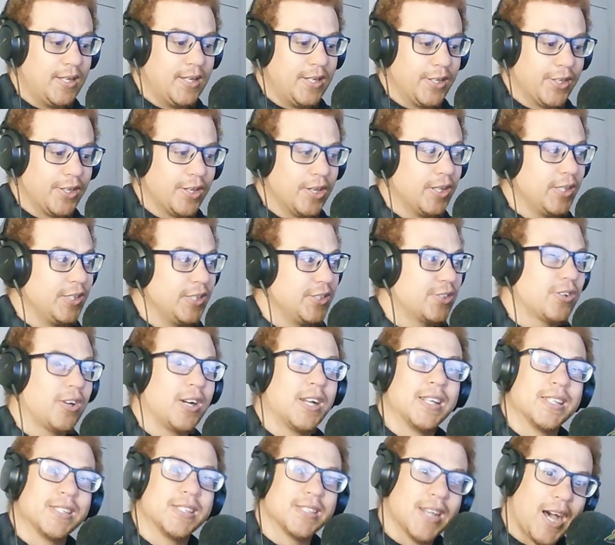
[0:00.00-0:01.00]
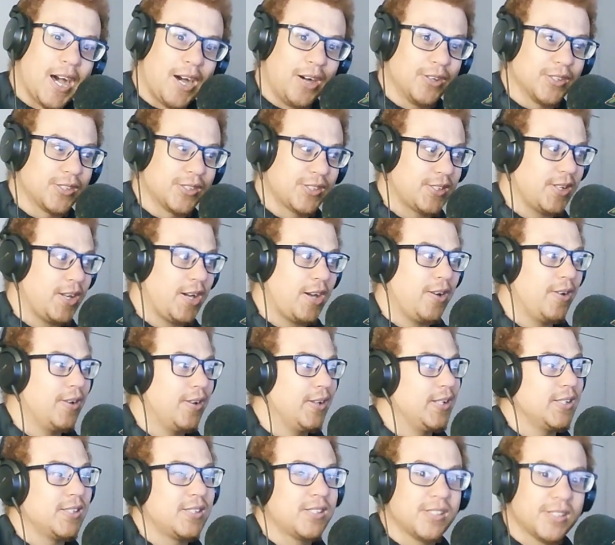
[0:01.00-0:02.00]
you know, he's got his house now and
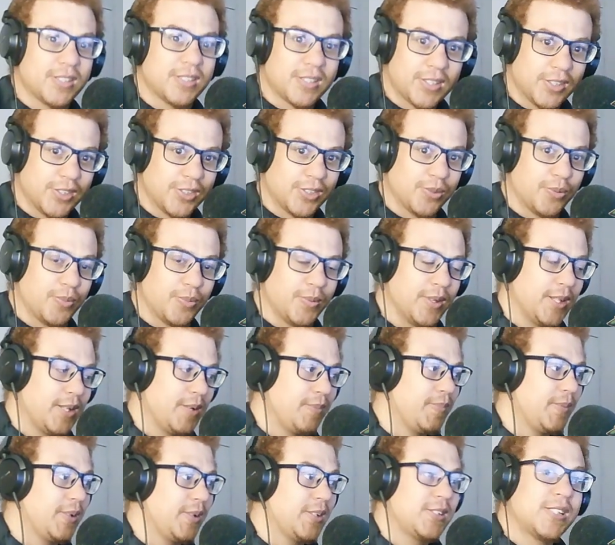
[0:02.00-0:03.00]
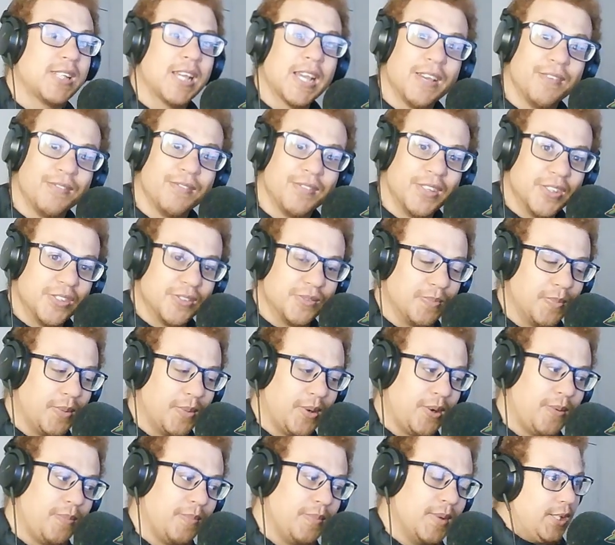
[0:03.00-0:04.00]
his sisters are with him. He saved his
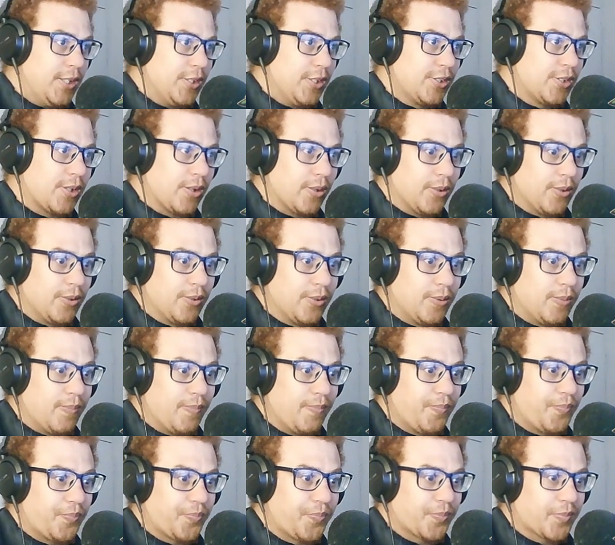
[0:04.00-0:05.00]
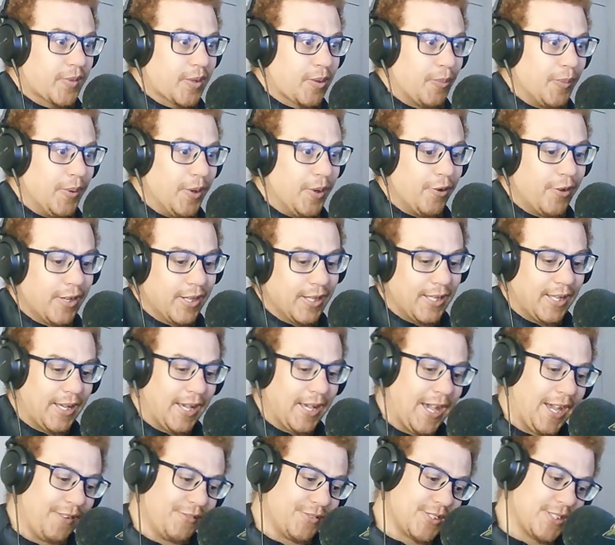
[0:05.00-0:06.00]
mom. So we really
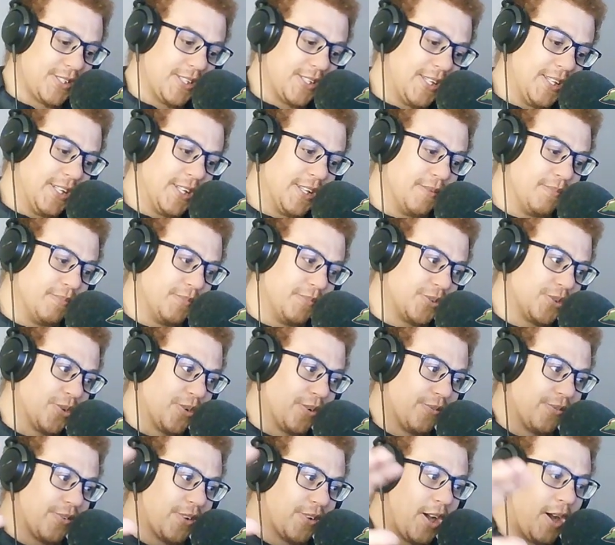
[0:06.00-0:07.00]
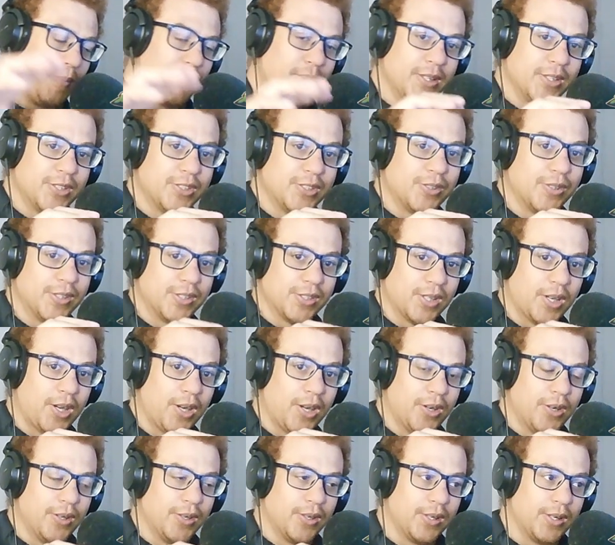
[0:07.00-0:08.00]
have seen him sort of come into his
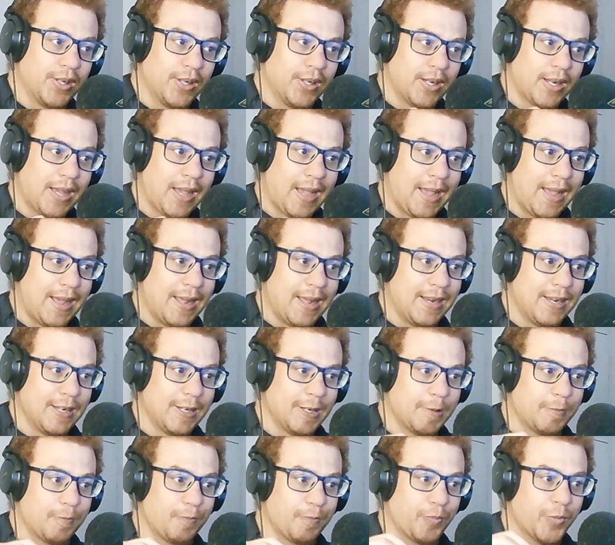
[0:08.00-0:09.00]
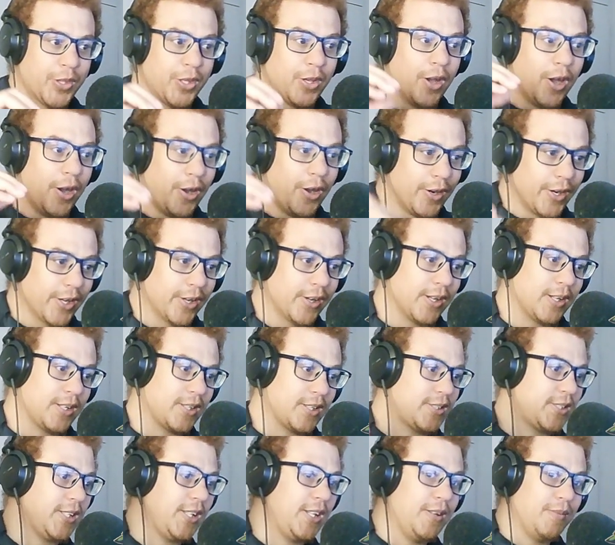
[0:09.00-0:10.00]
own, and you're only going to
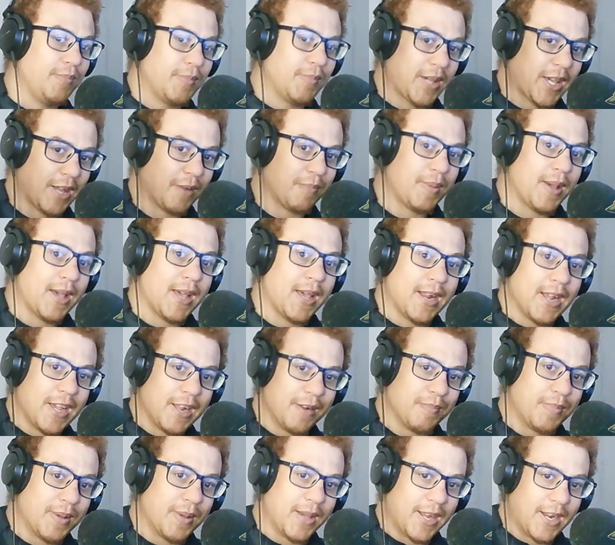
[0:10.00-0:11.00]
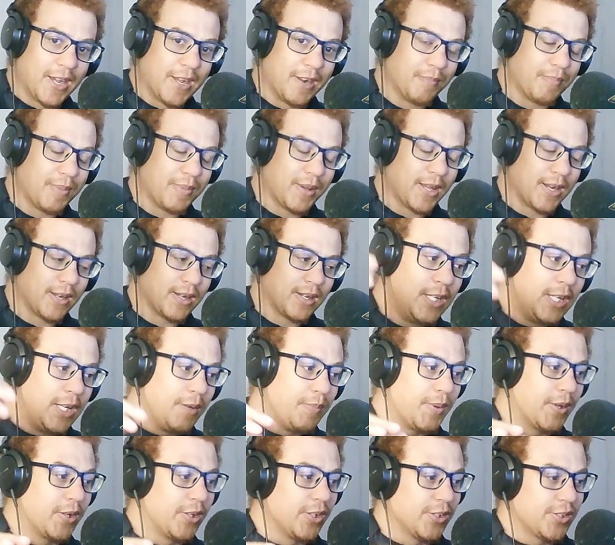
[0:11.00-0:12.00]
see him get better and better and better.
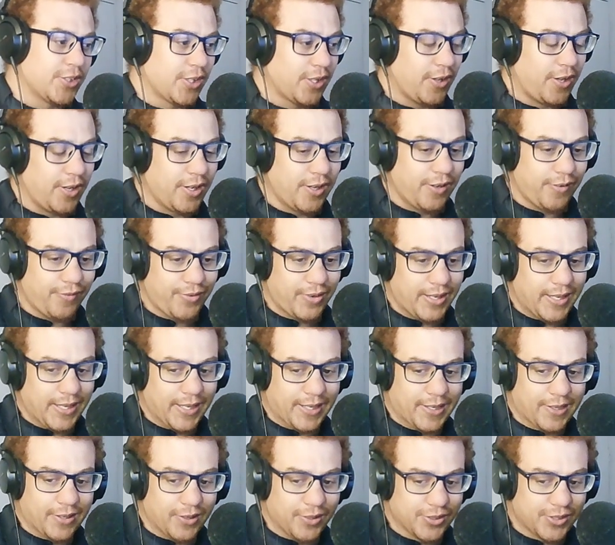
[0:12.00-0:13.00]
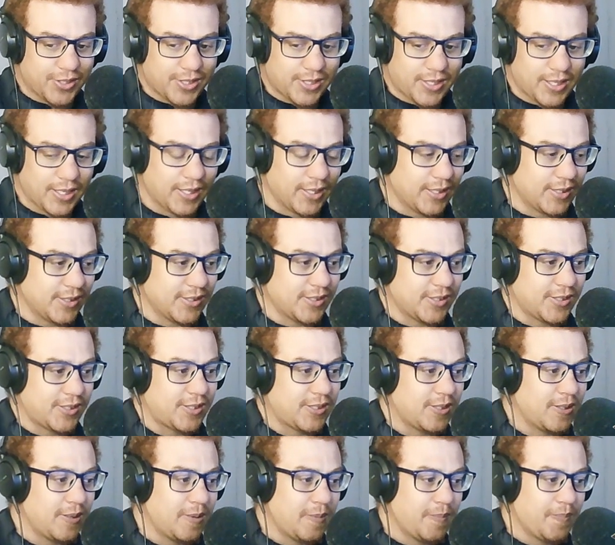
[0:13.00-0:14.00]
Because a lot of like those things,
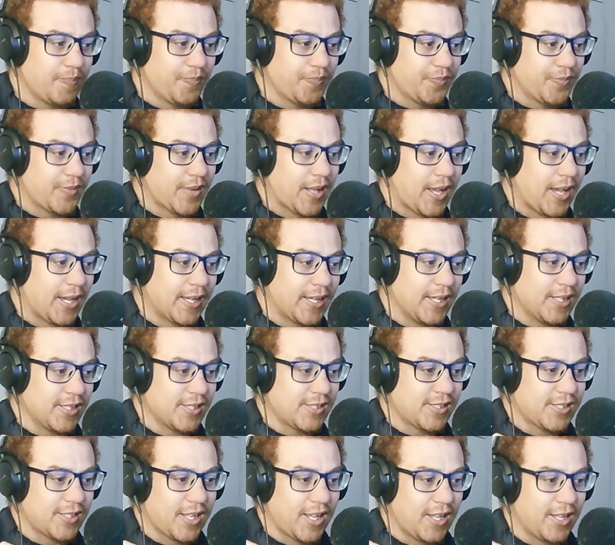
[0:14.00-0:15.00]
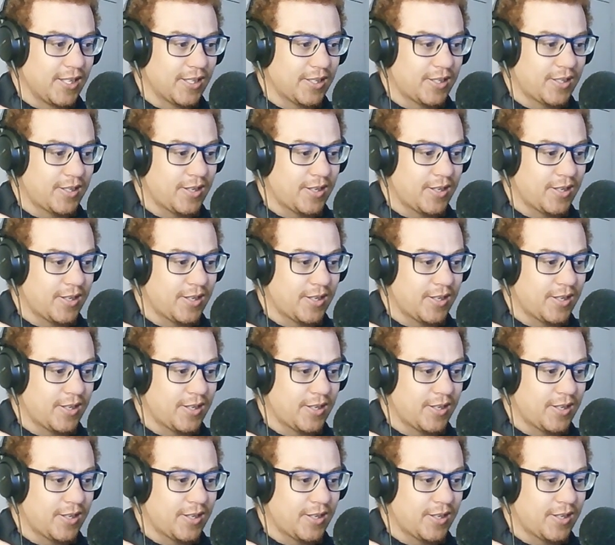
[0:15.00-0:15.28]
I guess that,